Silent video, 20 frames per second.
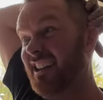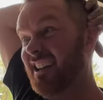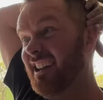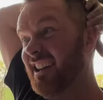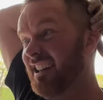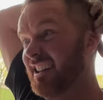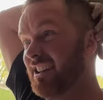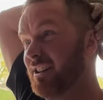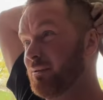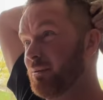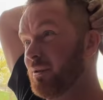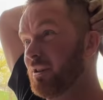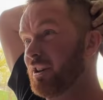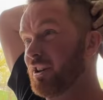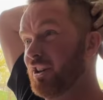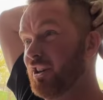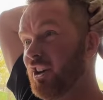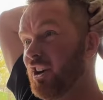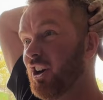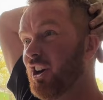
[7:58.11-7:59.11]
and then where to
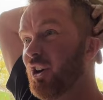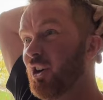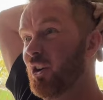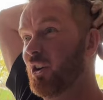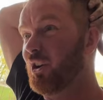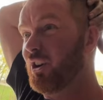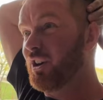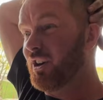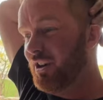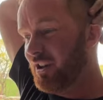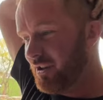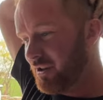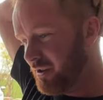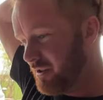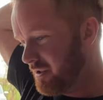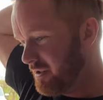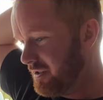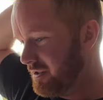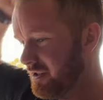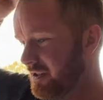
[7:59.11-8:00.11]
go.
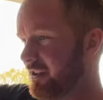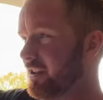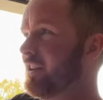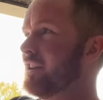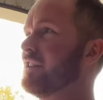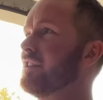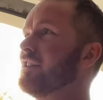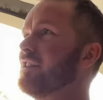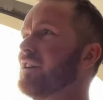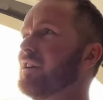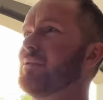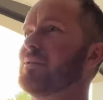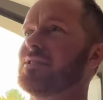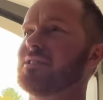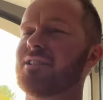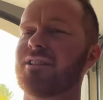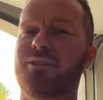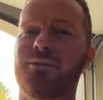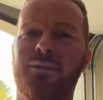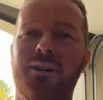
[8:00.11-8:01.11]
Well, I was
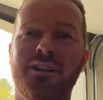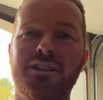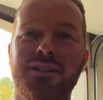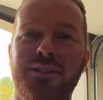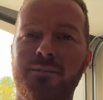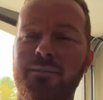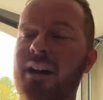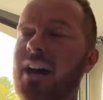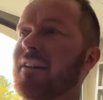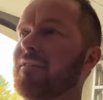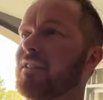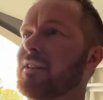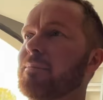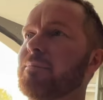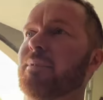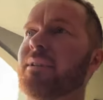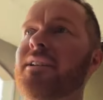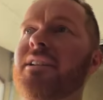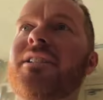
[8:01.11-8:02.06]
gonna watch some Maverick, but you